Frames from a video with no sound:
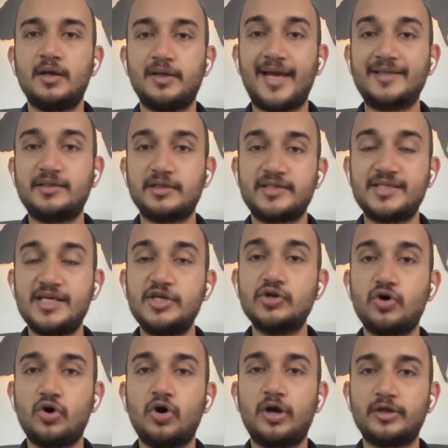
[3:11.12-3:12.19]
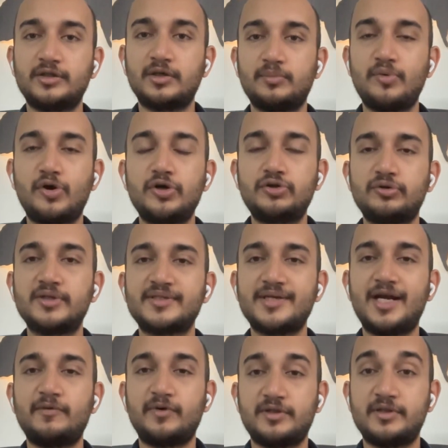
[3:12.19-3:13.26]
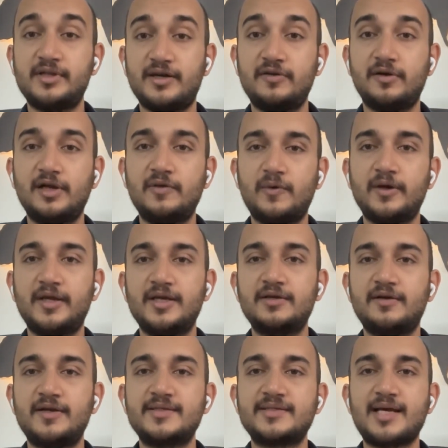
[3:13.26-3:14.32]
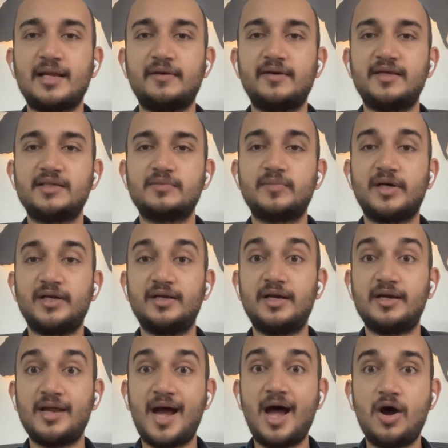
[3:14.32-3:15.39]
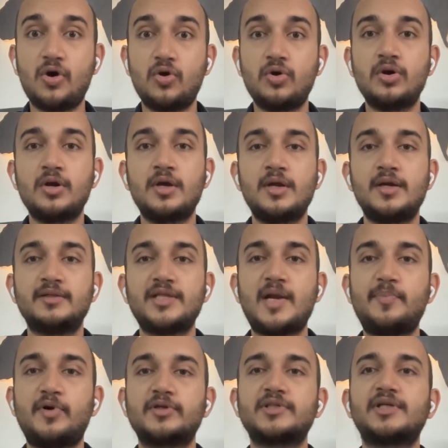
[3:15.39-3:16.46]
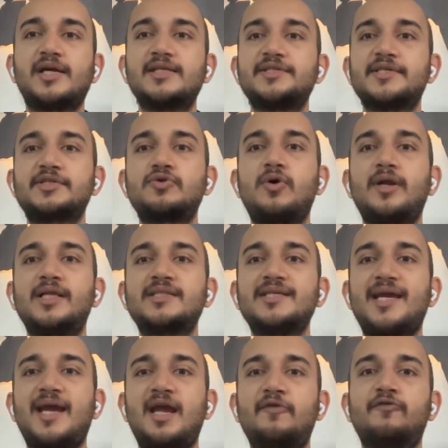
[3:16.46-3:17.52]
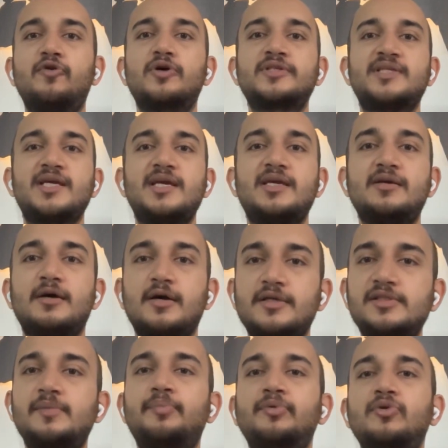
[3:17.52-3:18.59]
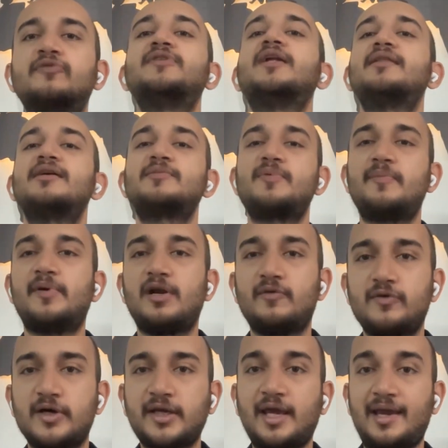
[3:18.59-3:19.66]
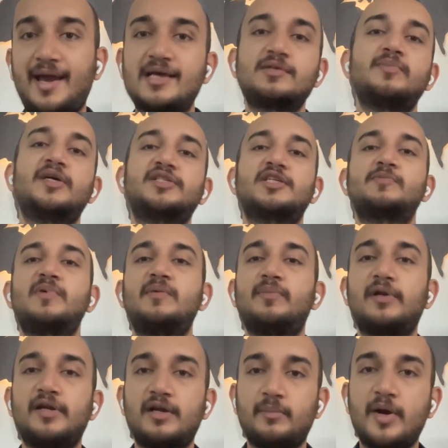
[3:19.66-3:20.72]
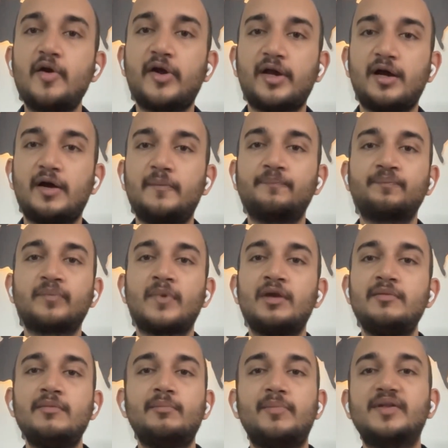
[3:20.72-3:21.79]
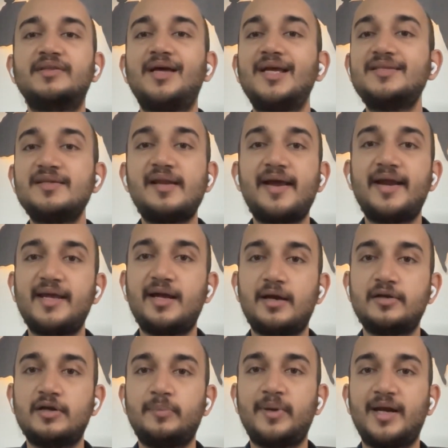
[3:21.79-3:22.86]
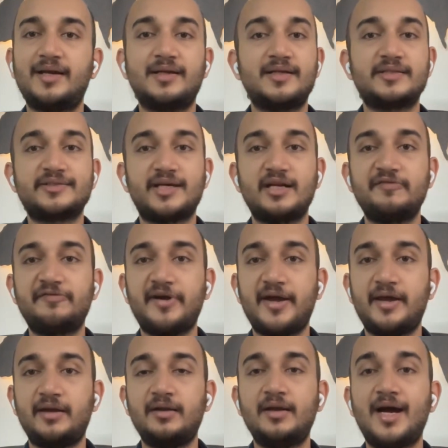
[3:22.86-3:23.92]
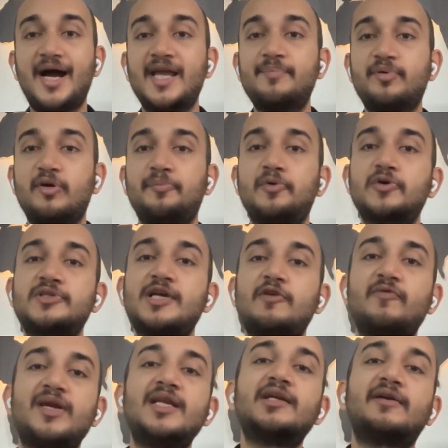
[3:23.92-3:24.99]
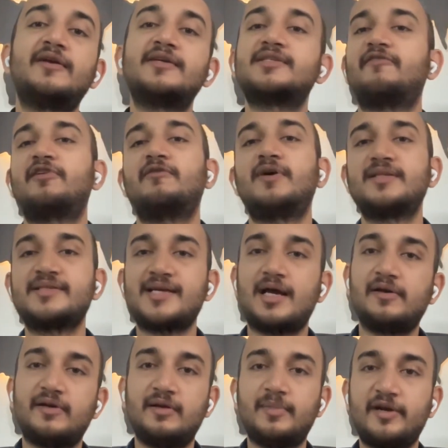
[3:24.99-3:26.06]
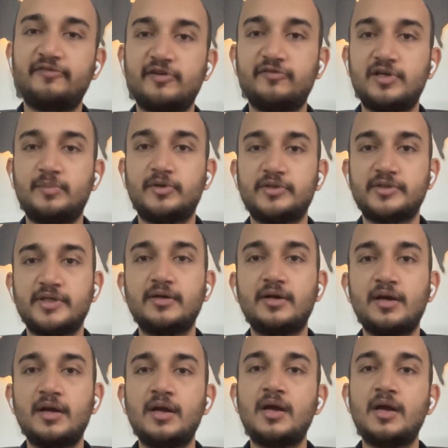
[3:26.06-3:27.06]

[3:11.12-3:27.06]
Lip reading: like the CEO or the board to decide whether they really want to increase salaries. But in a DAO, that person can just go in and say, hey, folks, see, here is a proof that these people are working as much as people in America, but they're still getting underpaid and it's unfair. I propose that we increase everyone's salary by 50%,